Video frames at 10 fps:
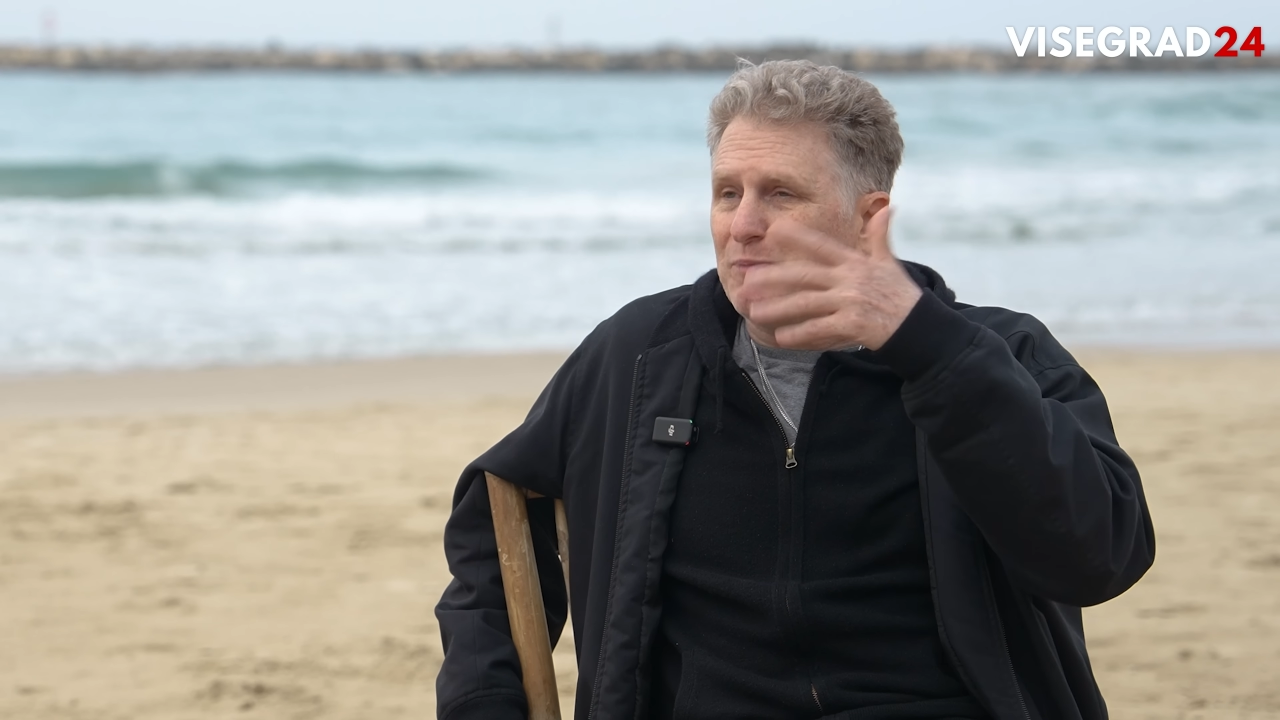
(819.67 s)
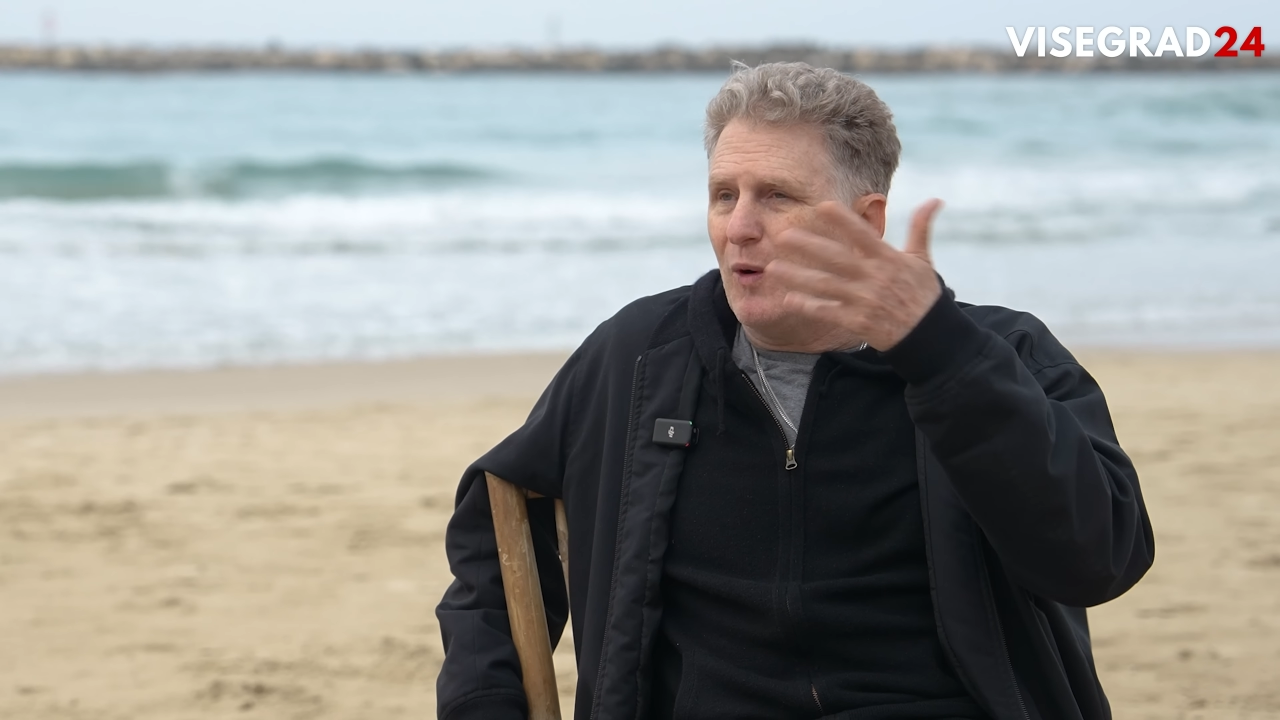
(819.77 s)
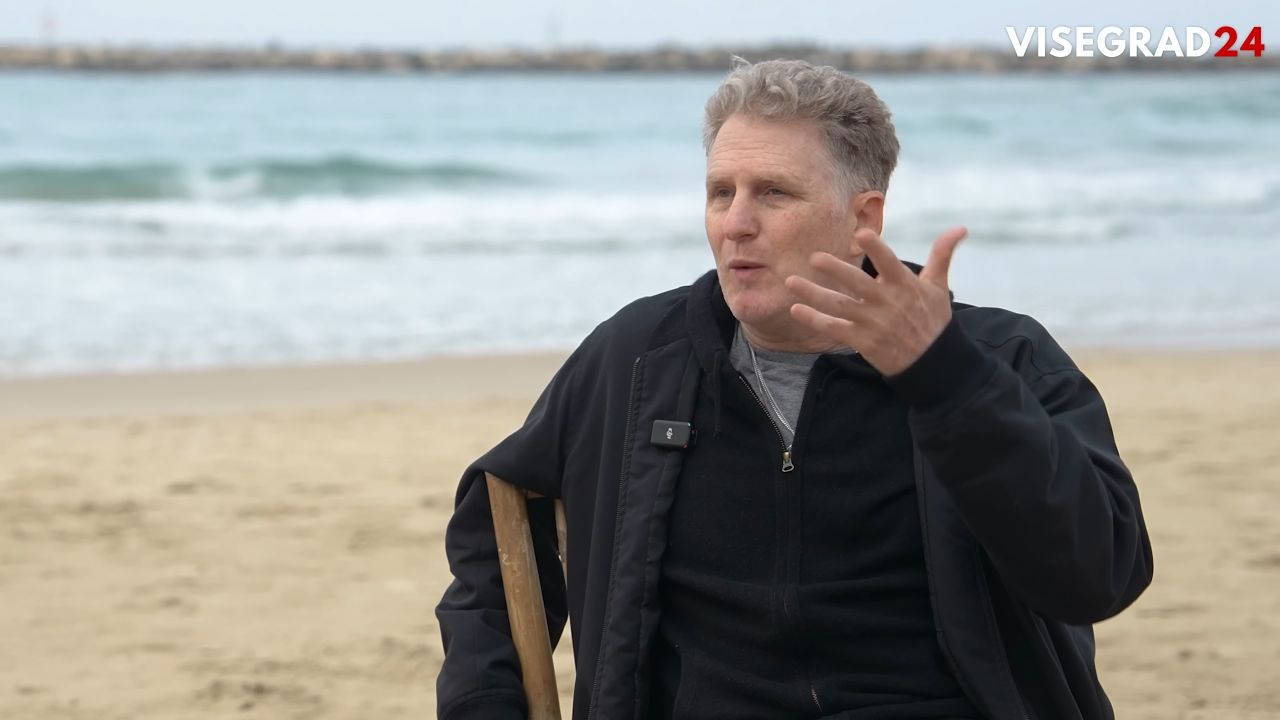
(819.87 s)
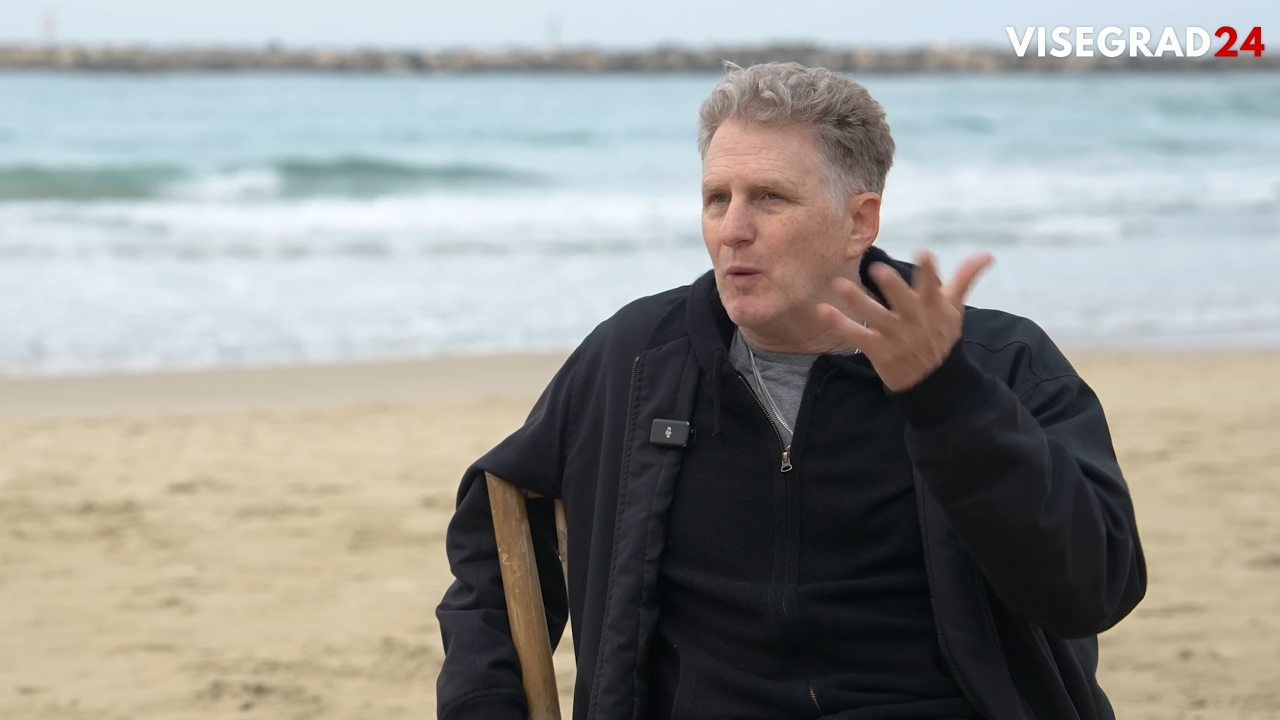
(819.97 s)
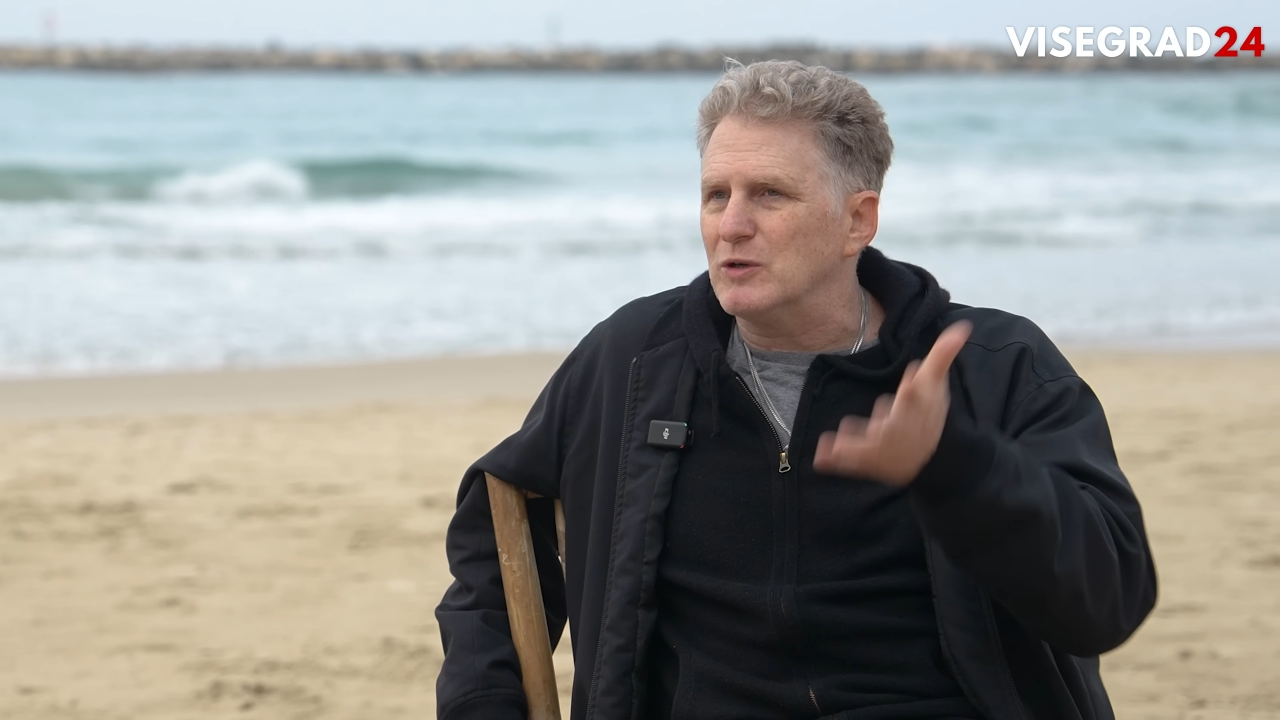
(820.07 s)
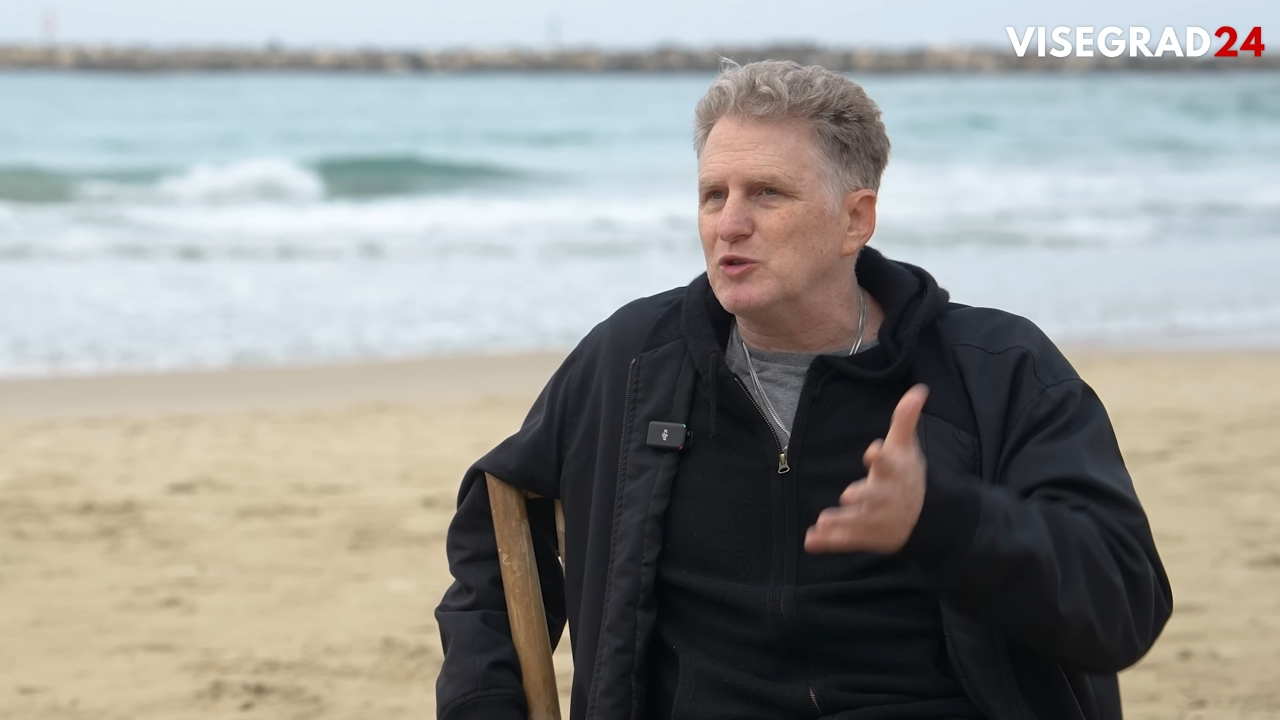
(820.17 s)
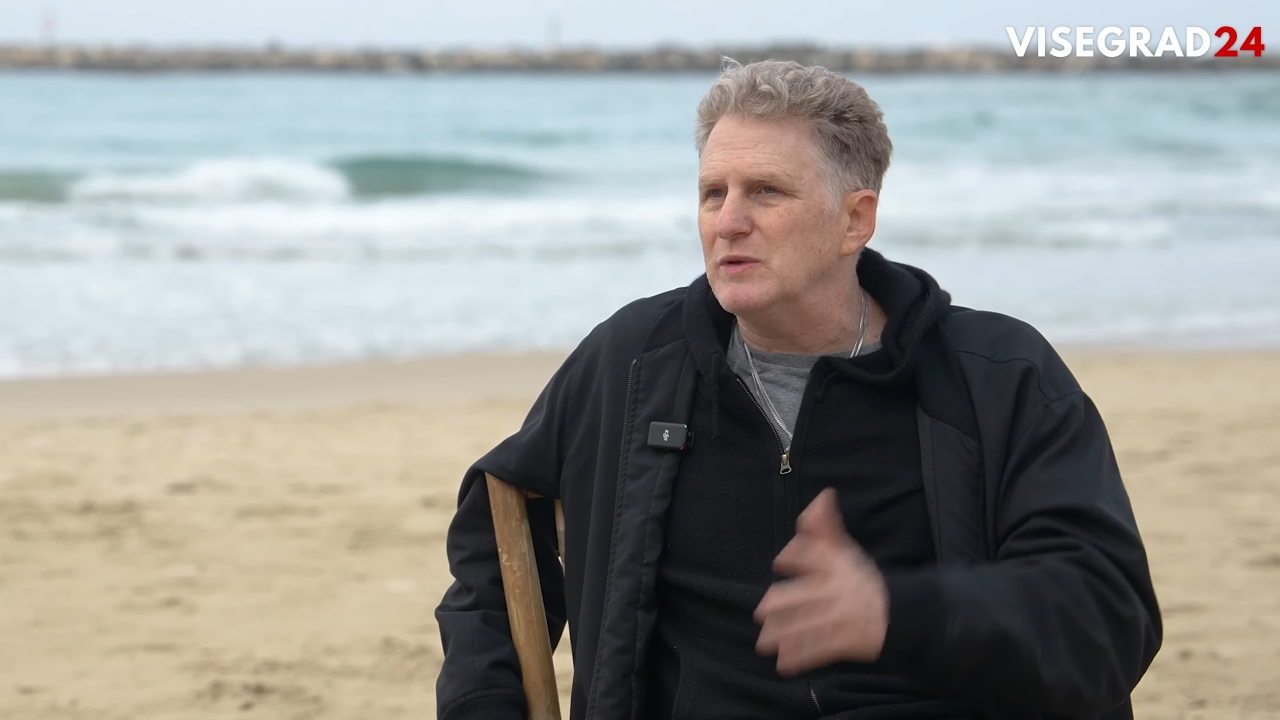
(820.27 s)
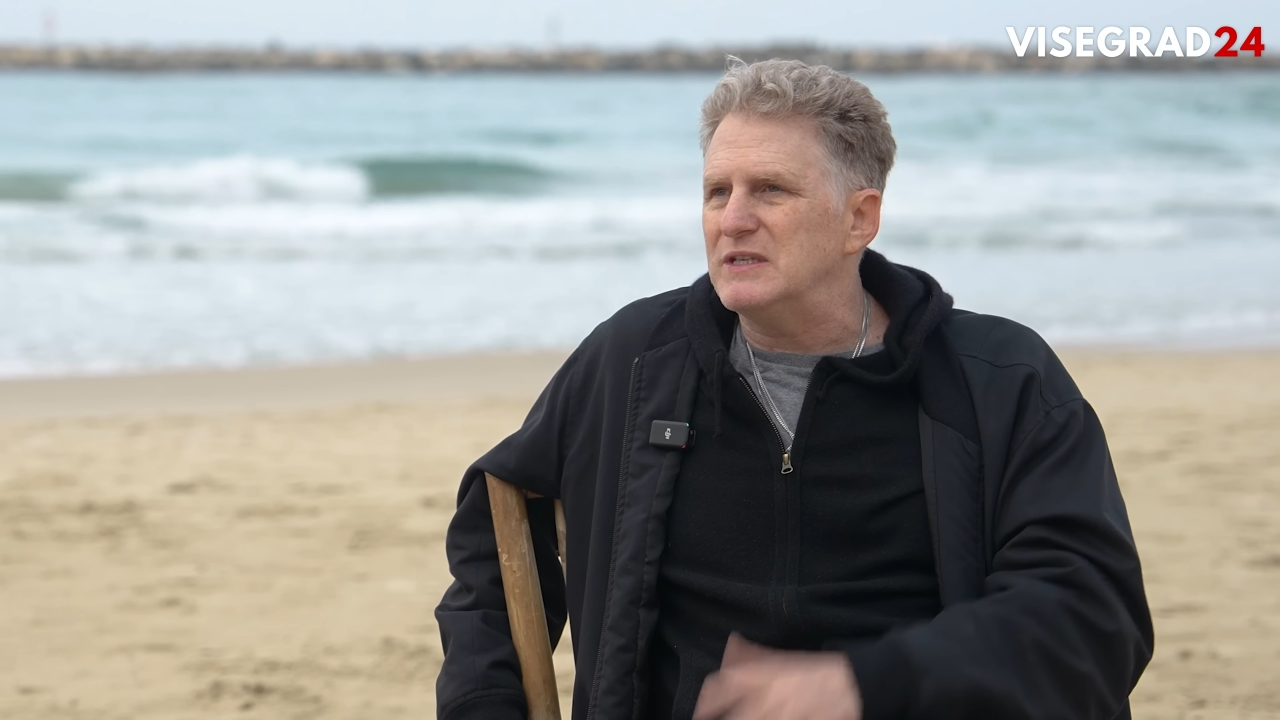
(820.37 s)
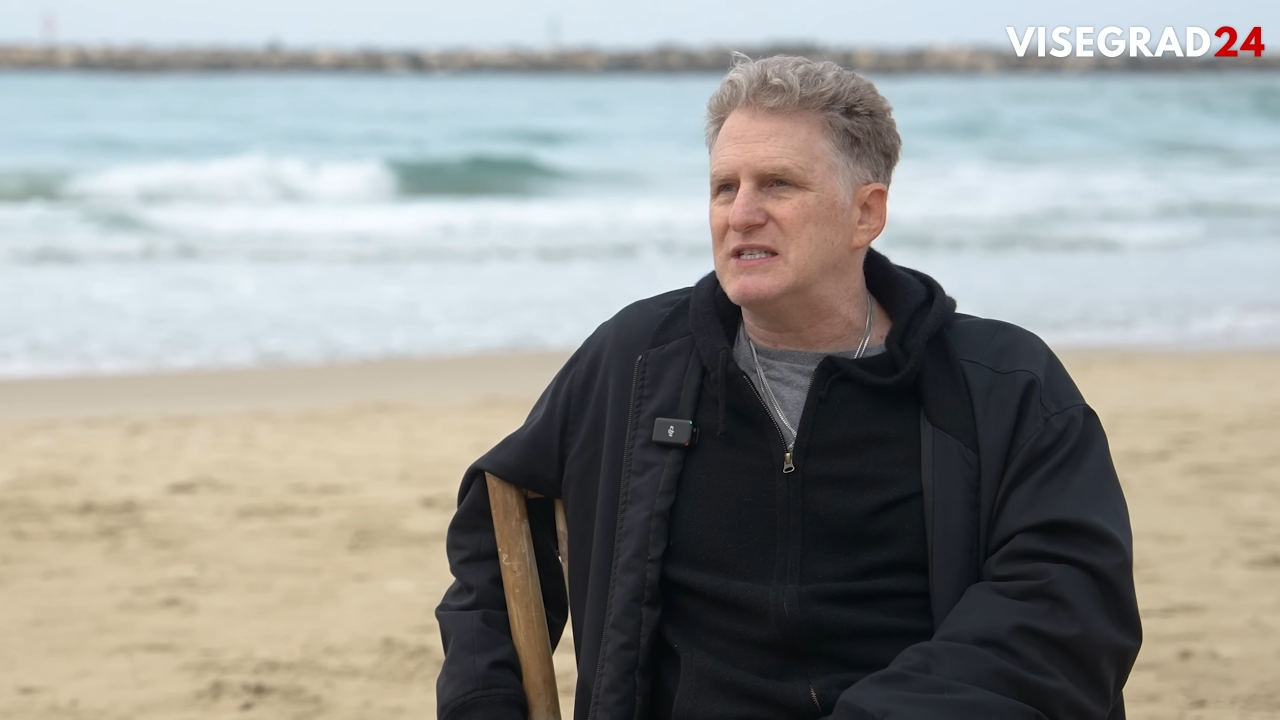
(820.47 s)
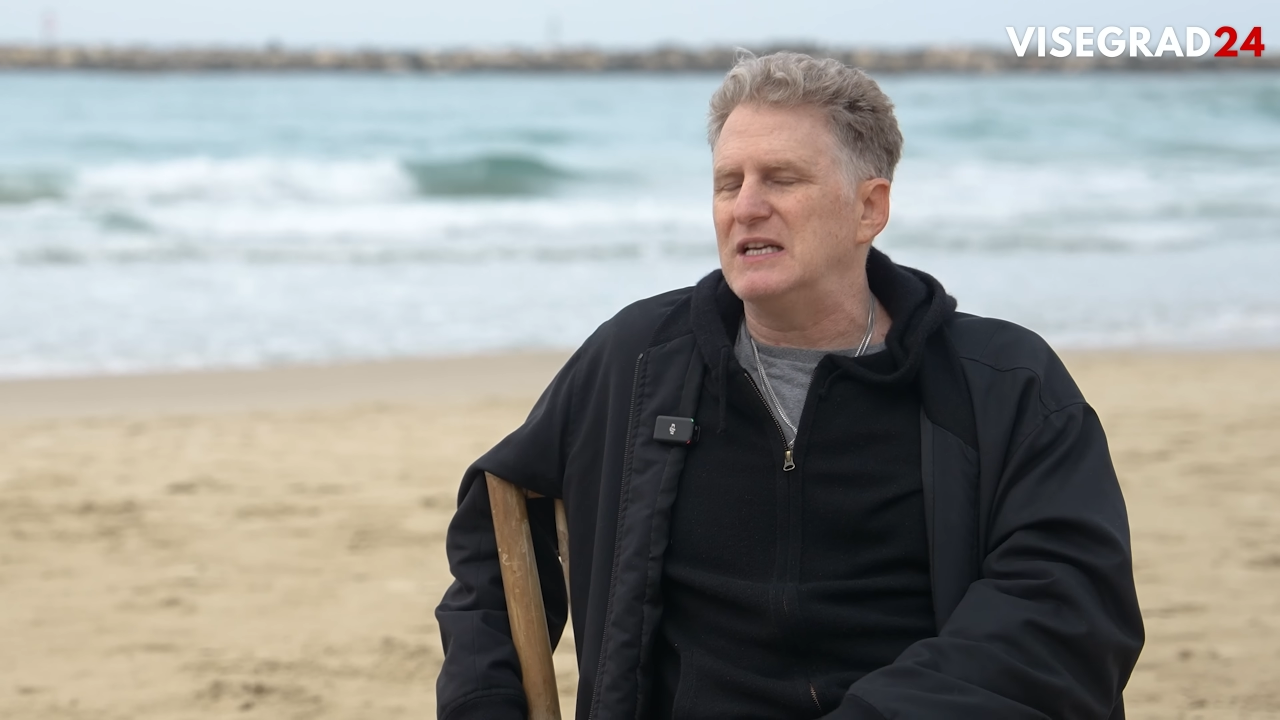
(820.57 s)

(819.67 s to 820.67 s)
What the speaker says: point when we're doing this